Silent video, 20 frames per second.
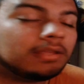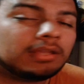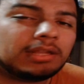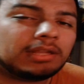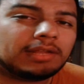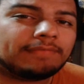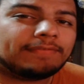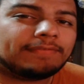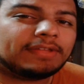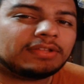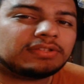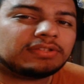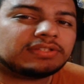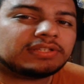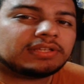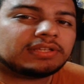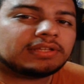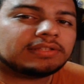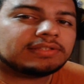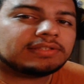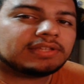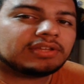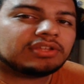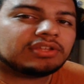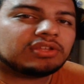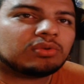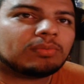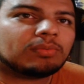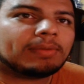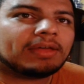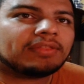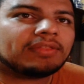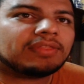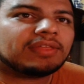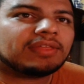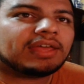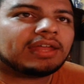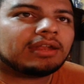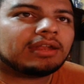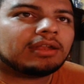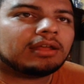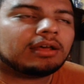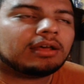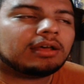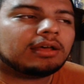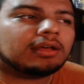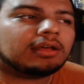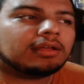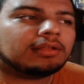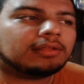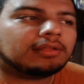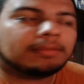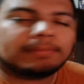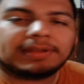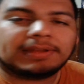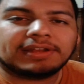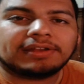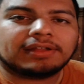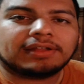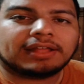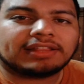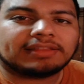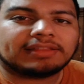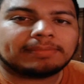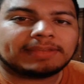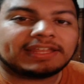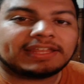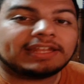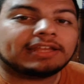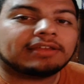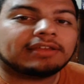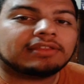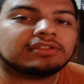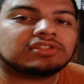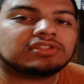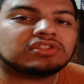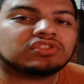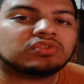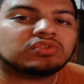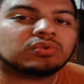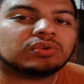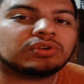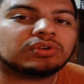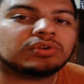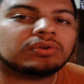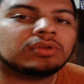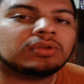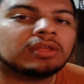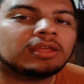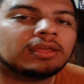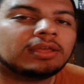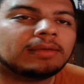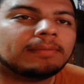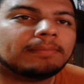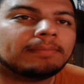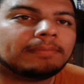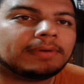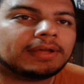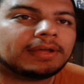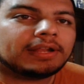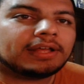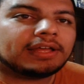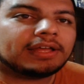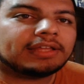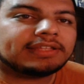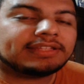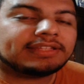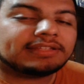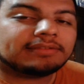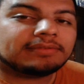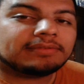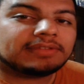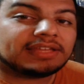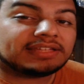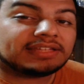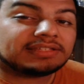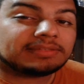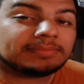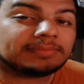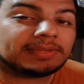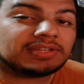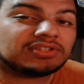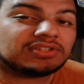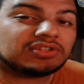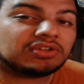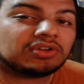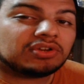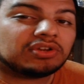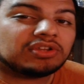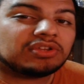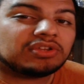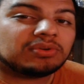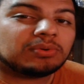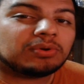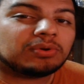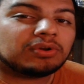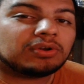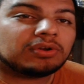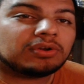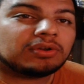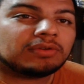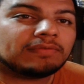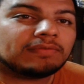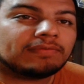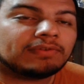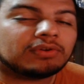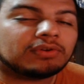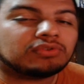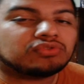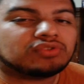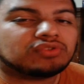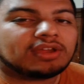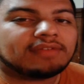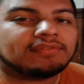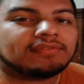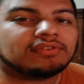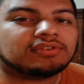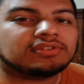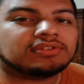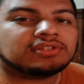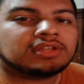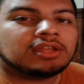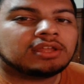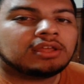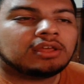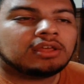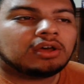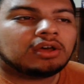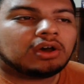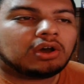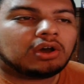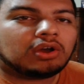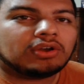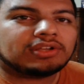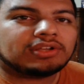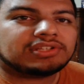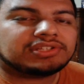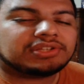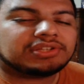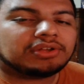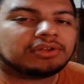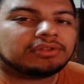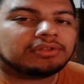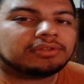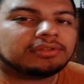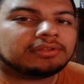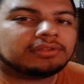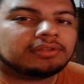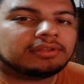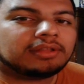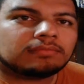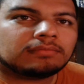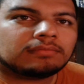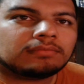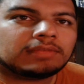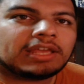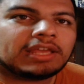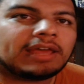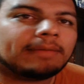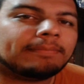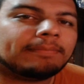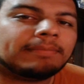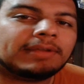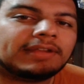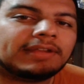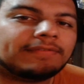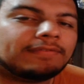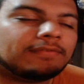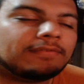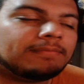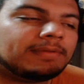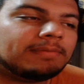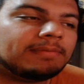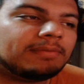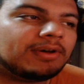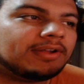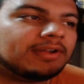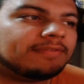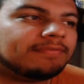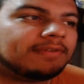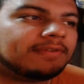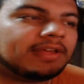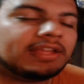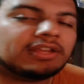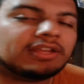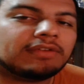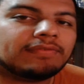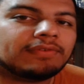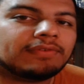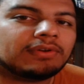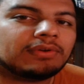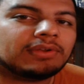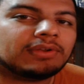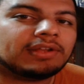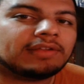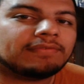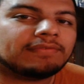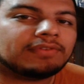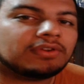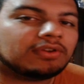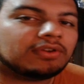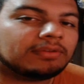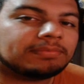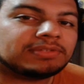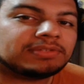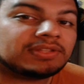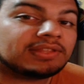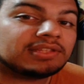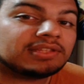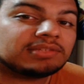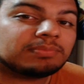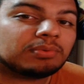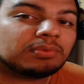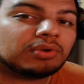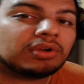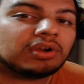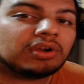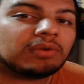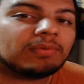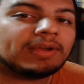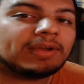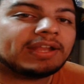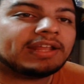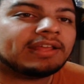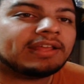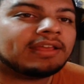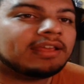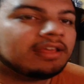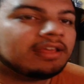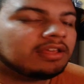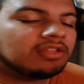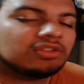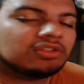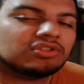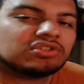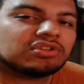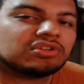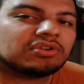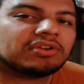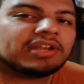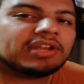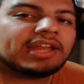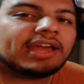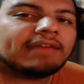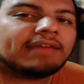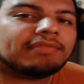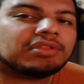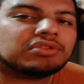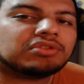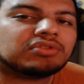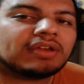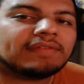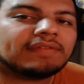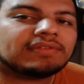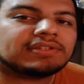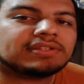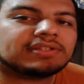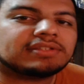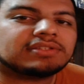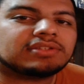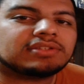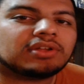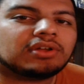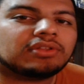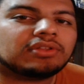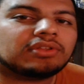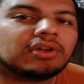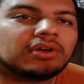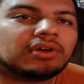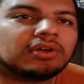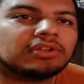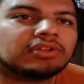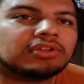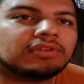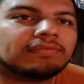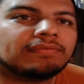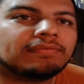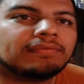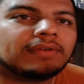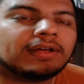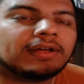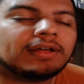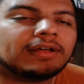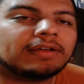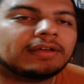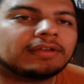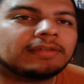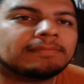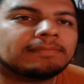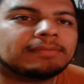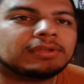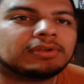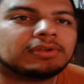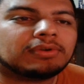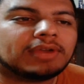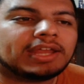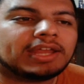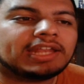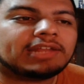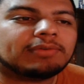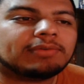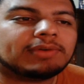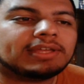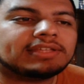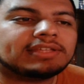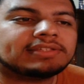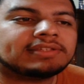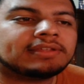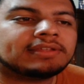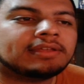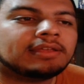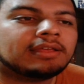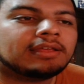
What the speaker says: And I failed to tell you about that a minute at the beginning of the tutorial, but yes, make sure your phone drivers are installed. Yeah, but if you've been modifying your phone, and if you're up to this point already, you should already have the drivers installed on your computer anyways.